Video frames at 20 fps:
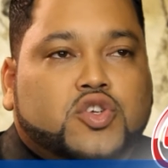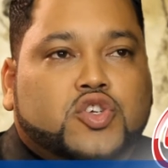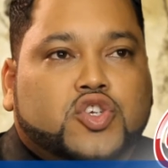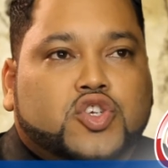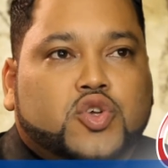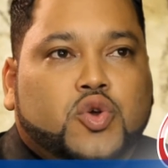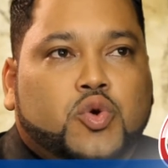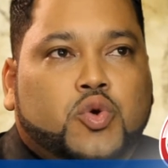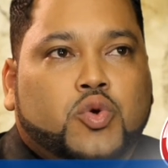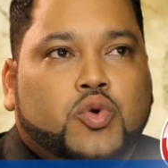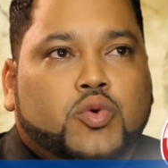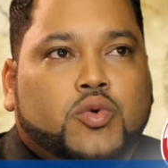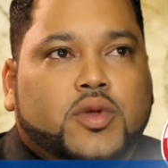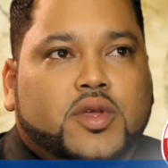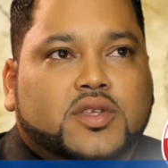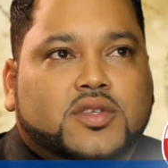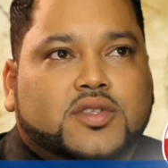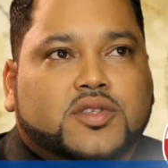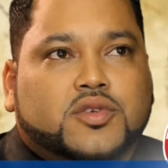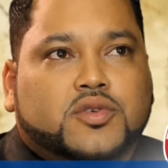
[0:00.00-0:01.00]

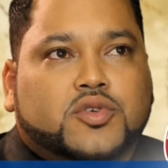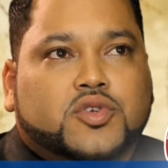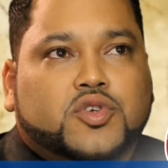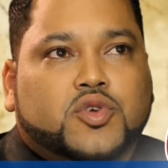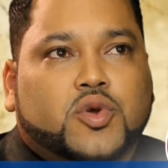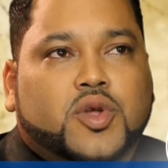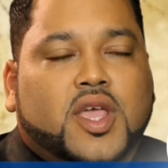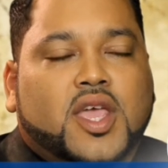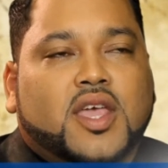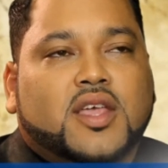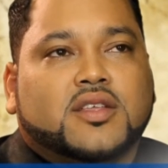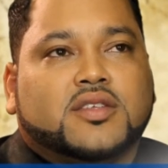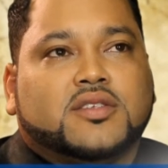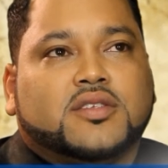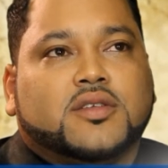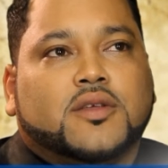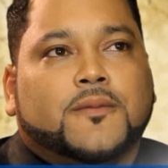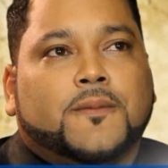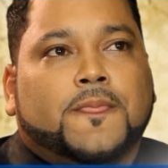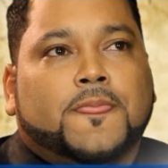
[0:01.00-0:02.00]

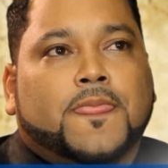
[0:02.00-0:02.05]
showcase